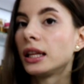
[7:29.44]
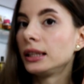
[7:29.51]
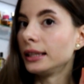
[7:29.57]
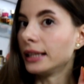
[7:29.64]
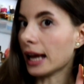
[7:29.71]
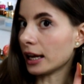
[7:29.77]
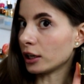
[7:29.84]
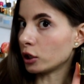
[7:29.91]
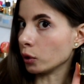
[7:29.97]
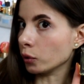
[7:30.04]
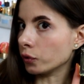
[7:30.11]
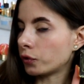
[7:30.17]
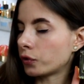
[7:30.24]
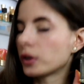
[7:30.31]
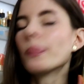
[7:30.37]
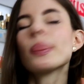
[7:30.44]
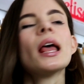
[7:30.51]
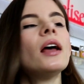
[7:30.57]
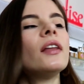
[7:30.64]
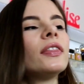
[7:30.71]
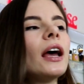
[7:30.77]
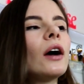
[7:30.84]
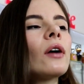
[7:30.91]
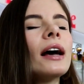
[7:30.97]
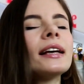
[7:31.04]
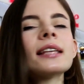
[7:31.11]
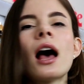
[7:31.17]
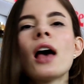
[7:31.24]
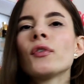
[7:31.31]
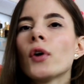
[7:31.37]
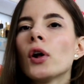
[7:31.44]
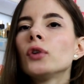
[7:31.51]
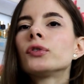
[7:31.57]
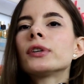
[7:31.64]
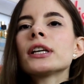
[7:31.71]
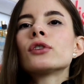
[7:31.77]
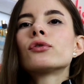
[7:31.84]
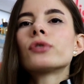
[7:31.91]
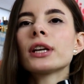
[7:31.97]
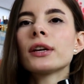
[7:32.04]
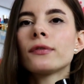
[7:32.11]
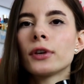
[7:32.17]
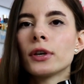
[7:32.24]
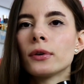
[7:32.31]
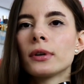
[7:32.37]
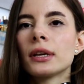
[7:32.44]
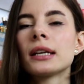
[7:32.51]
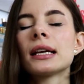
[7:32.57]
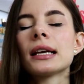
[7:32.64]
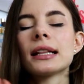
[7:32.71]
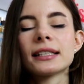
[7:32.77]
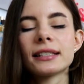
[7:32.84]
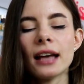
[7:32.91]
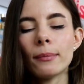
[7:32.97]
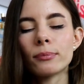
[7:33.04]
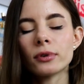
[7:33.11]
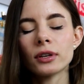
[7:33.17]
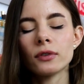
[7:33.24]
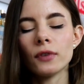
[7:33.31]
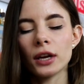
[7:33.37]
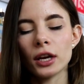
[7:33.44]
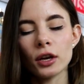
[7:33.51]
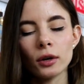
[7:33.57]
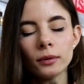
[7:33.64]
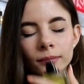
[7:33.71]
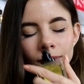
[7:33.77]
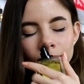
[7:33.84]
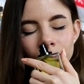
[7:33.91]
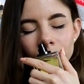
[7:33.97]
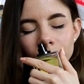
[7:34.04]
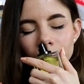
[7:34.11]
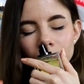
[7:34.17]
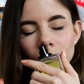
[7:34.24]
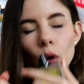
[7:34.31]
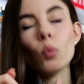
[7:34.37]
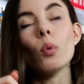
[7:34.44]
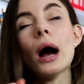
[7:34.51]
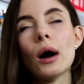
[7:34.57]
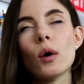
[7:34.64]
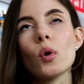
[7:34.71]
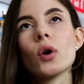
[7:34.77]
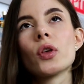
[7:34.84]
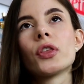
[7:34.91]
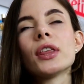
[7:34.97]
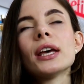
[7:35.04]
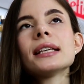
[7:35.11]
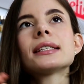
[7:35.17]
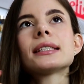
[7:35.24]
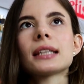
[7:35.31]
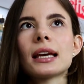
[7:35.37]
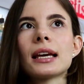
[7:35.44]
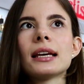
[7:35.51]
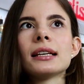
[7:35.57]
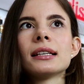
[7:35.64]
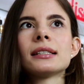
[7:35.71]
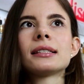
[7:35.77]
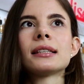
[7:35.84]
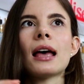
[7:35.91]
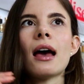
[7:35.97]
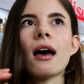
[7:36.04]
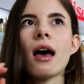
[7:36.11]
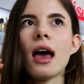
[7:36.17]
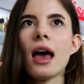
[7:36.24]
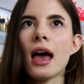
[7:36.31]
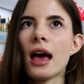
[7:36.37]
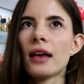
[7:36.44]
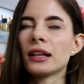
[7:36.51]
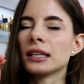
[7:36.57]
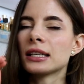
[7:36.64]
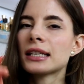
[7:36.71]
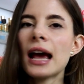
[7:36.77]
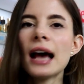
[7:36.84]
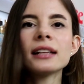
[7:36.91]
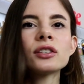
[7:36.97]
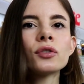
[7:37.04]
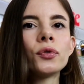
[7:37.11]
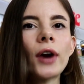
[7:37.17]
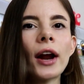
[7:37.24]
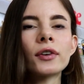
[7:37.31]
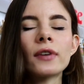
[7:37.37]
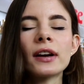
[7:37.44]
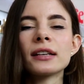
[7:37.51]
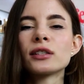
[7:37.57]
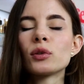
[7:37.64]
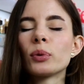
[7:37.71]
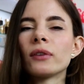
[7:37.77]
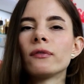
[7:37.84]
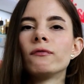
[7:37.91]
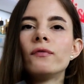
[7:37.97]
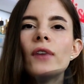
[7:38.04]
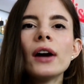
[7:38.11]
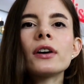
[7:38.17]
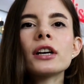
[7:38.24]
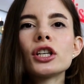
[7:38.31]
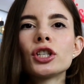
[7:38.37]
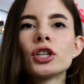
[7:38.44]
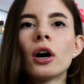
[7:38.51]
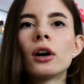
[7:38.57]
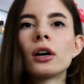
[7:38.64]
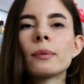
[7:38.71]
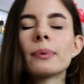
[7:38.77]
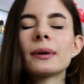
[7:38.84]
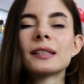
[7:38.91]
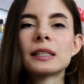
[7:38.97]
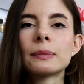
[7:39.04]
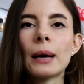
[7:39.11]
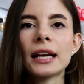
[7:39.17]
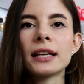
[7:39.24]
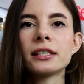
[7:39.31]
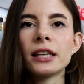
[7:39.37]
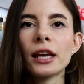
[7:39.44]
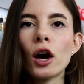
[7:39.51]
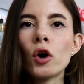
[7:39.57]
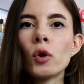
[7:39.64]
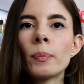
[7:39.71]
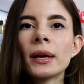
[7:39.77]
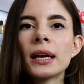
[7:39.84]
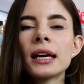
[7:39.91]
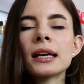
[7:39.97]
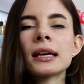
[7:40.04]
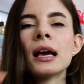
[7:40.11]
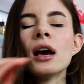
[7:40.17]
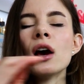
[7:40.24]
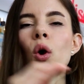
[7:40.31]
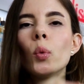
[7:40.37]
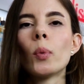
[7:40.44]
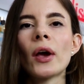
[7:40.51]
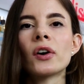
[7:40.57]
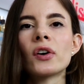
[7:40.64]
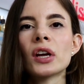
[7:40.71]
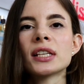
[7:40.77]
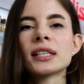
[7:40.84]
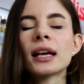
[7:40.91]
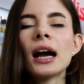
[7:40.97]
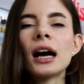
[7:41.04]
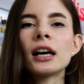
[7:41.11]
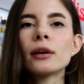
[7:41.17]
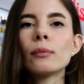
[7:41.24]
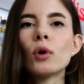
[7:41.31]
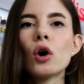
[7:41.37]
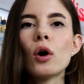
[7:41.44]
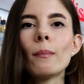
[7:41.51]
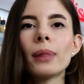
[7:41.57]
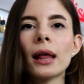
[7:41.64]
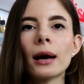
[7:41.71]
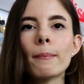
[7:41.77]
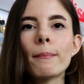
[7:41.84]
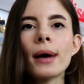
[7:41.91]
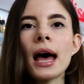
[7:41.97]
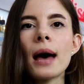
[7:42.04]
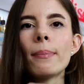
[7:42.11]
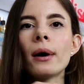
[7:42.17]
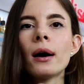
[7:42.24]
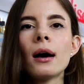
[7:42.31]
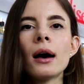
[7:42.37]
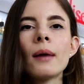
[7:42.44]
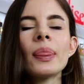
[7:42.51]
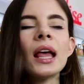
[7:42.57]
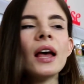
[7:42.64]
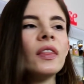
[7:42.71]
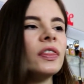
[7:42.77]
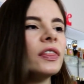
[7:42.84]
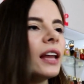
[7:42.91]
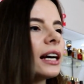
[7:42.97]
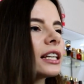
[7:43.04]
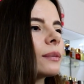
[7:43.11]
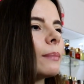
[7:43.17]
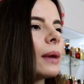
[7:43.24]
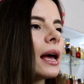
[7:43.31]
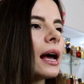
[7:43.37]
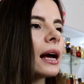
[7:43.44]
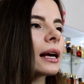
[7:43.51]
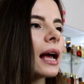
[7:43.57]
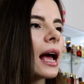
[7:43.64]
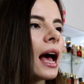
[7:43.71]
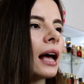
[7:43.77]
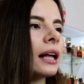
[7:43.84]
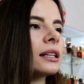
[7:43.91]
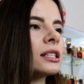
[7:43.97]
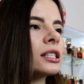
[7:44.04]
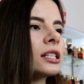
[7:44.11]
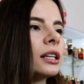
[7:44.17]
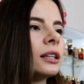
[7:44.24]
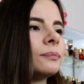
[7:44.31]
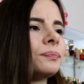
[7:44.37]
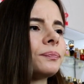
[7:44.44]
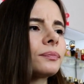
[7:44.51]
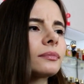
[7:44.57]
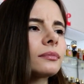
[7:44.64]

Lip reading: Der Duft. Now guys, I've already reviewed it in a separate video. Wow, this is an intense fragrance with a very sharp, spicy opening, where is cardamom, black pepper, nutmeg, and